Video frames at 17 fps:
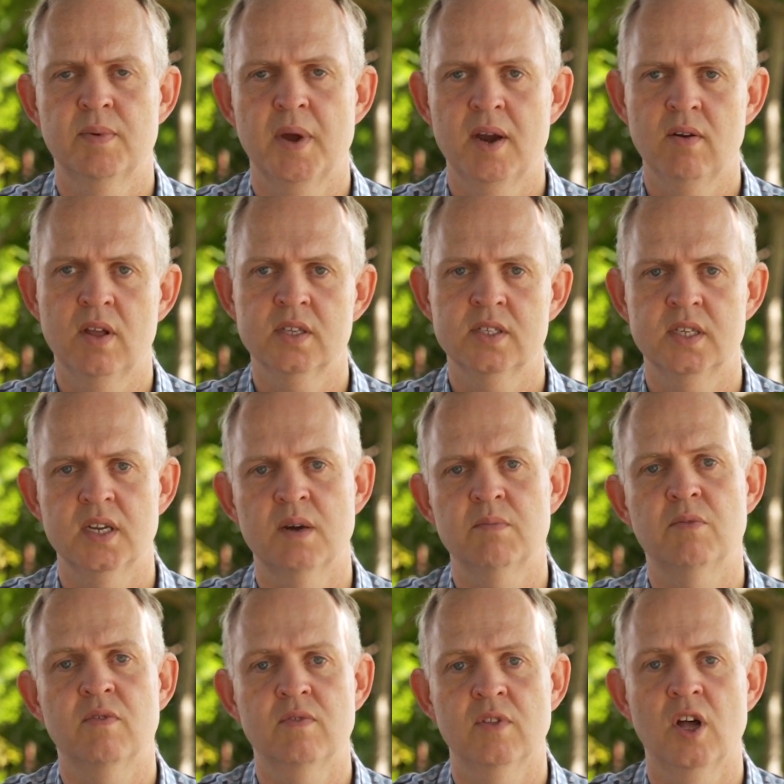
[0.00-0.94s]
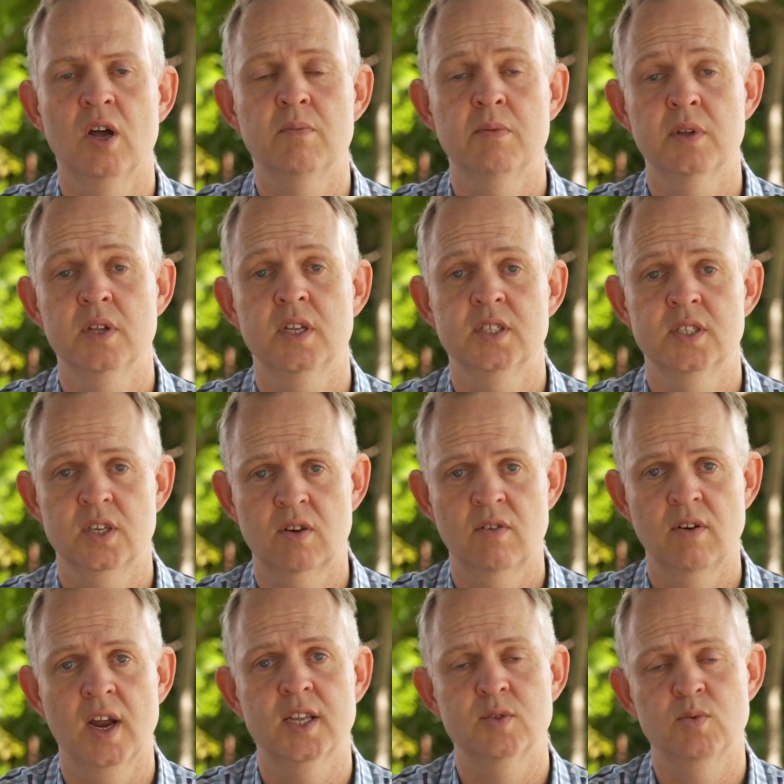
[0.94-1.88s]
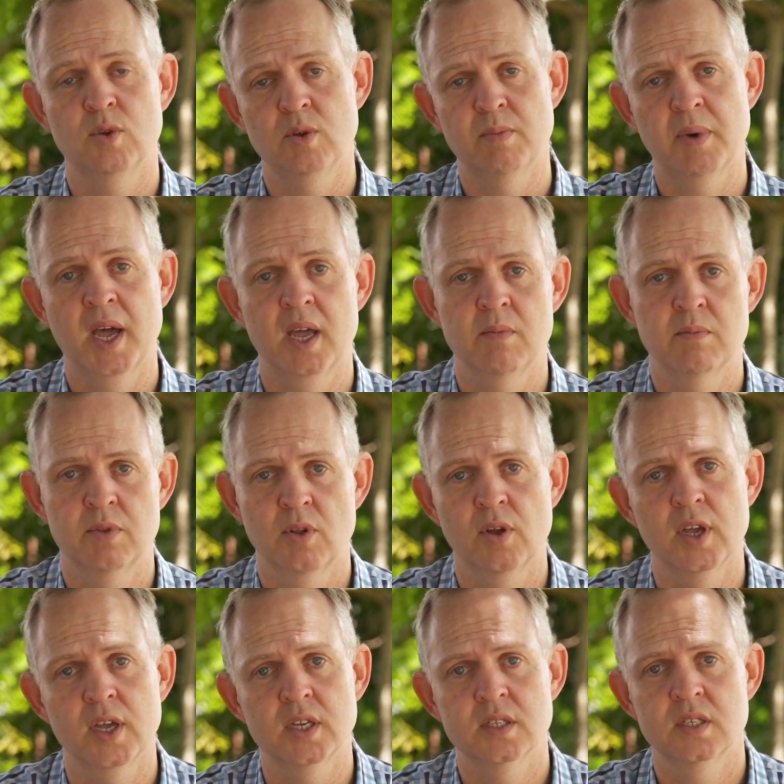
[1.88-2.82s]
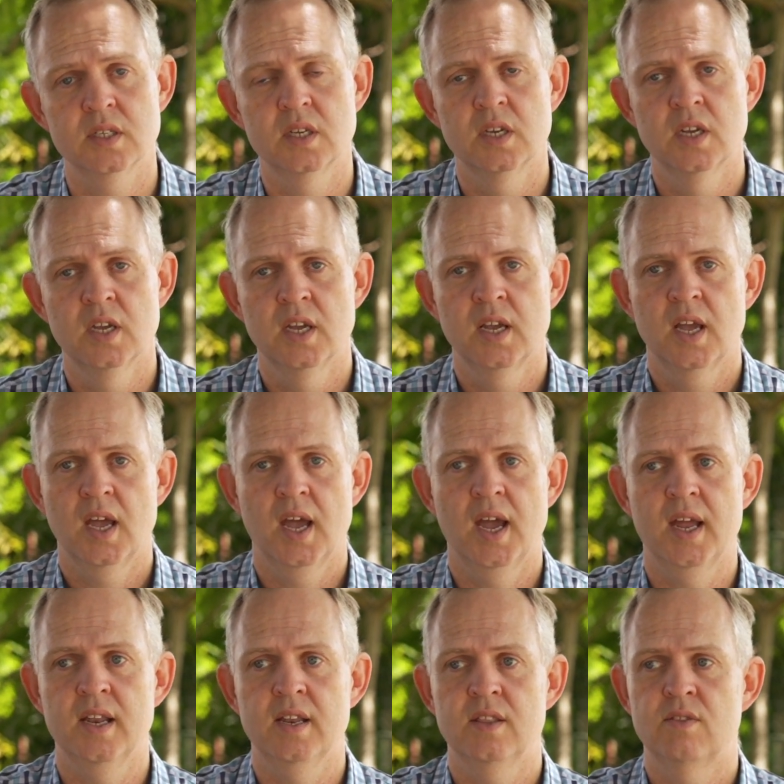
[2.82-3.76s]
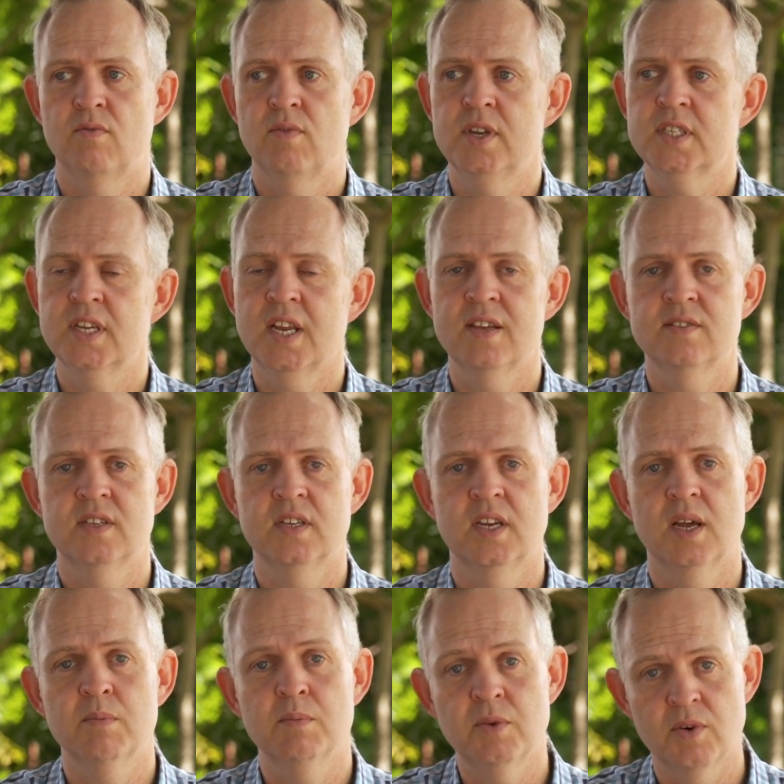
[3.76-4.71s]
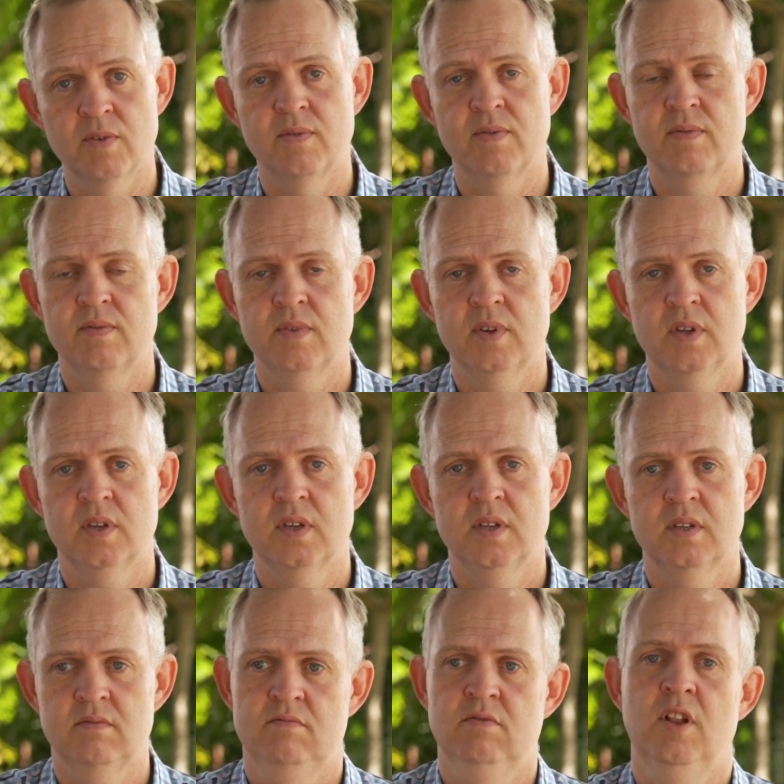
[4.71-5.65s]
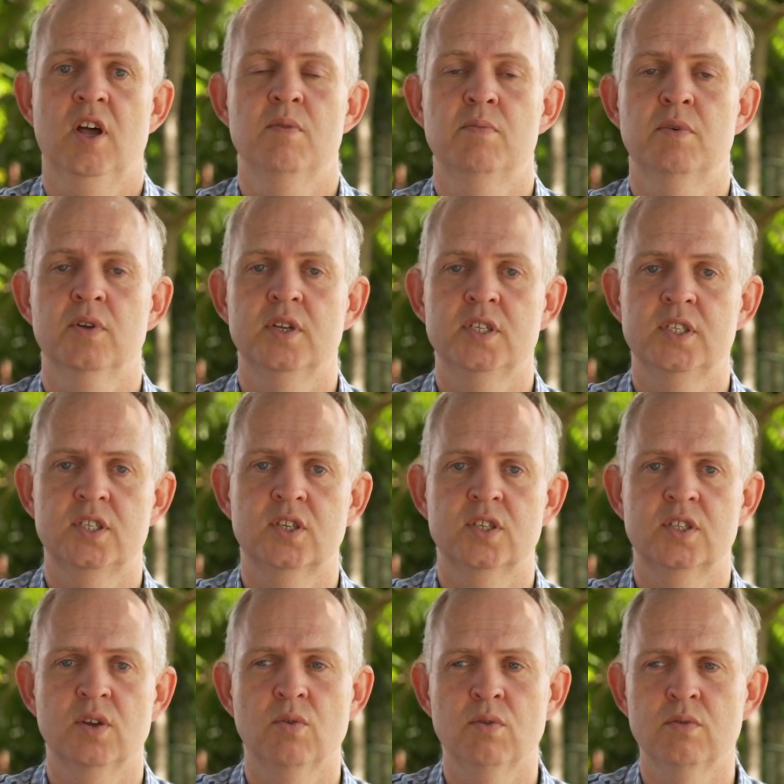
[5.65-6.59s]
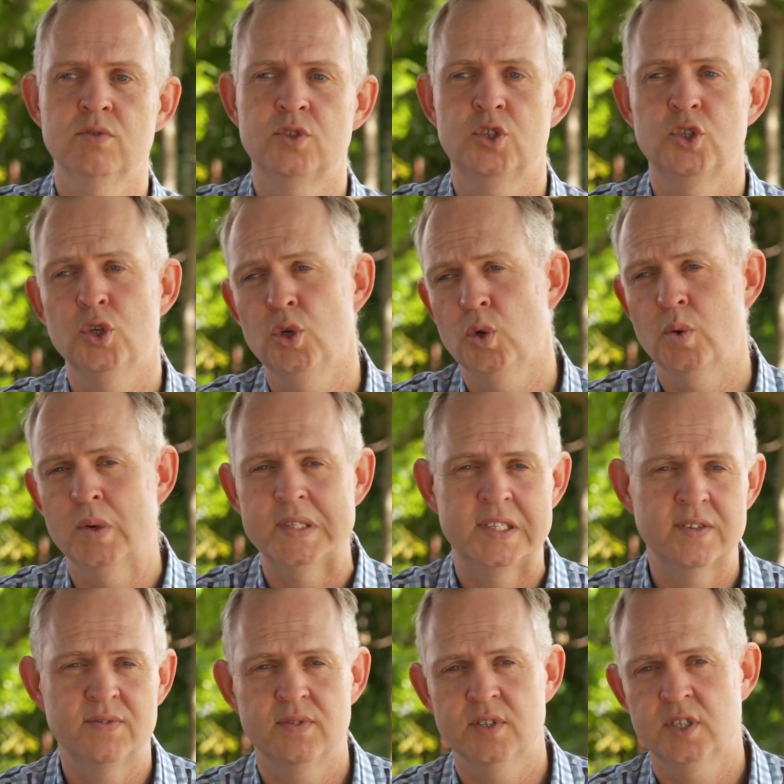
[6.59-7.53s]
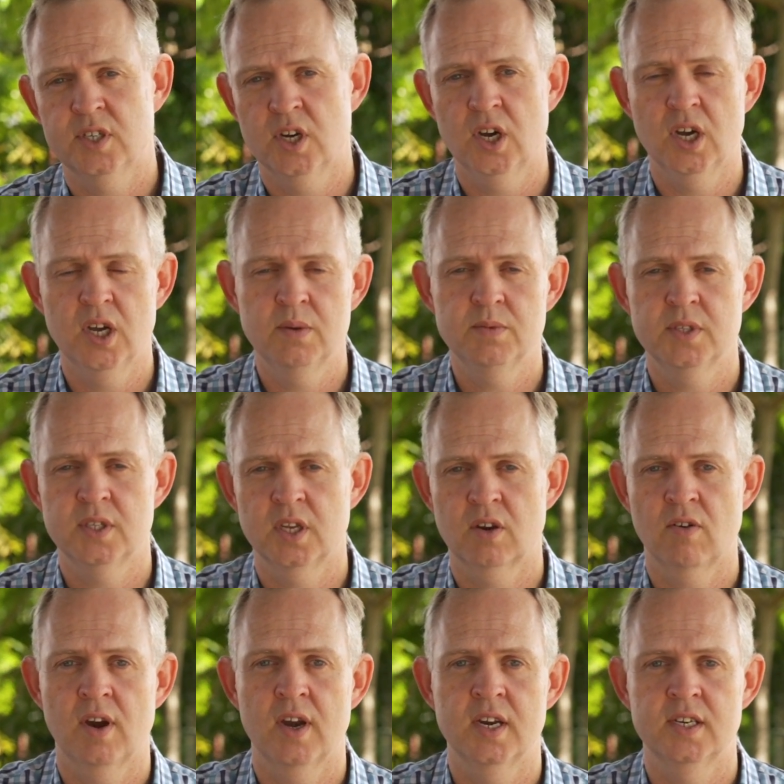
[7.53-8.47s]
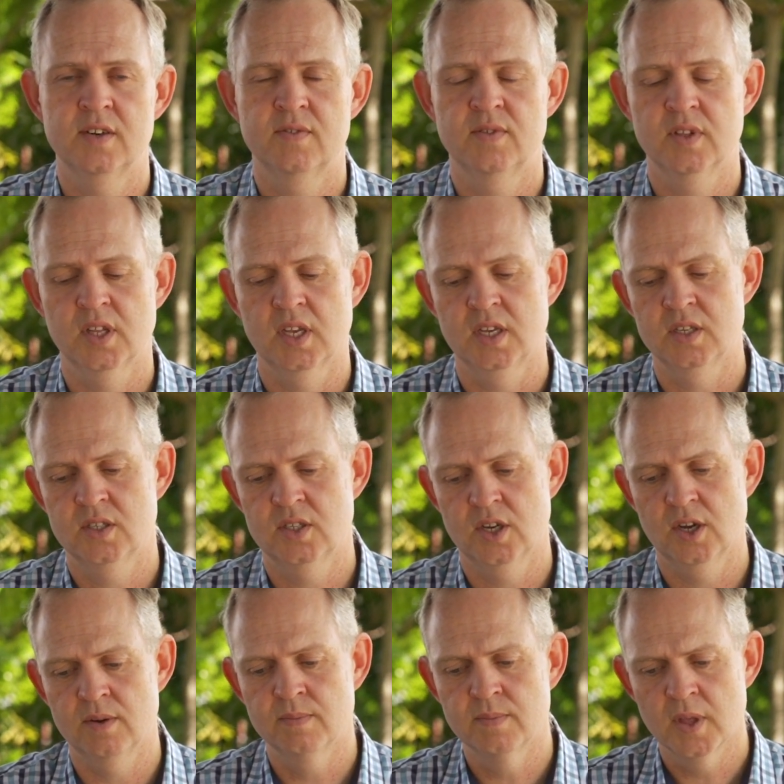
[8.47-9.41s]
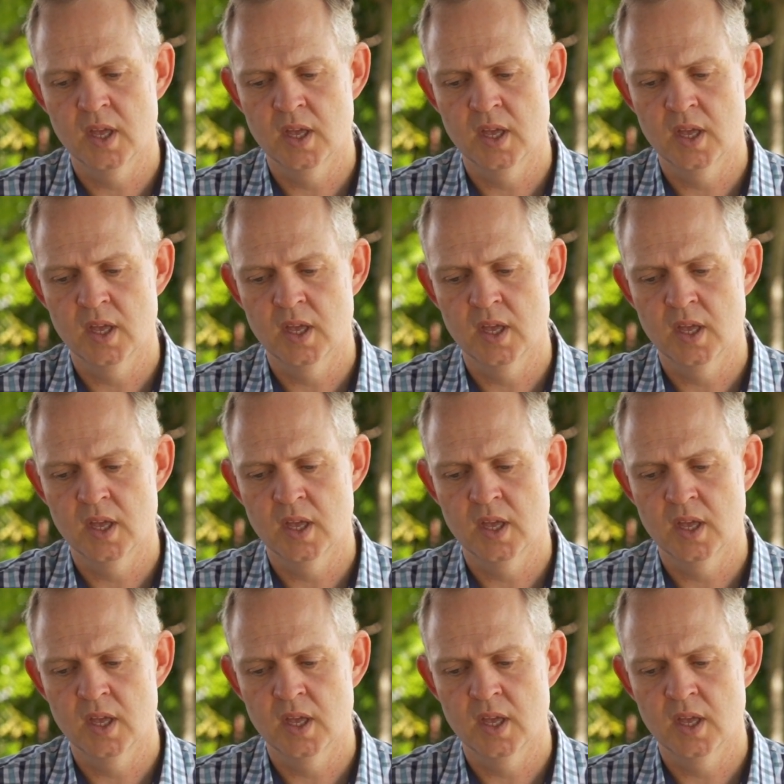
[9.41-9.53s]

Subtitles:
payroll has a number of liabilities it creates when you pay employees. And the reason it has a number of liabilities is because they're all due at different times and then created differently. So